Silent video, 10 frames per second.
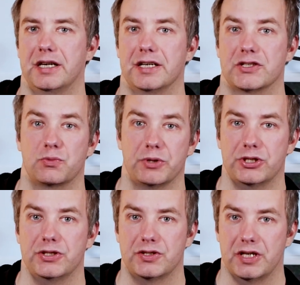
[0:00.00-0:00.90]

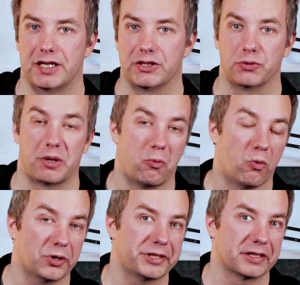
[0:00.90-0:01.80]
switches and you were
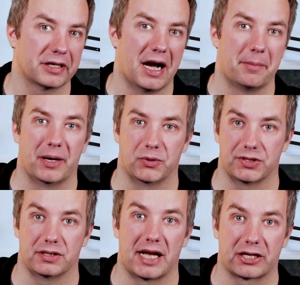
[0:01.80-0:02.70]
worrying about
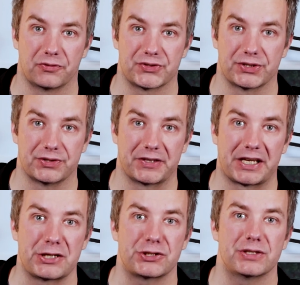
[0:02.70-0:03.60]
a lack of
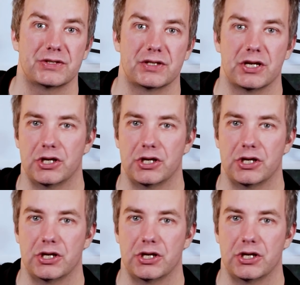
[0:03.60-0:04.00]
certifications,